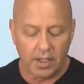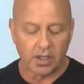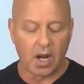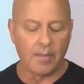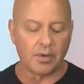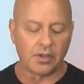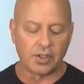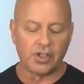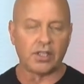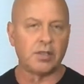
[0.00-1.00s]
You're
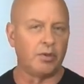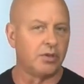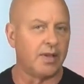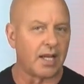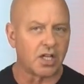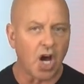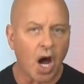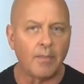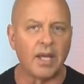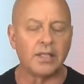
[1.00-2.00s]
hypersuggestible to that
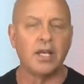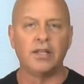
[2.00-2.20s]
comment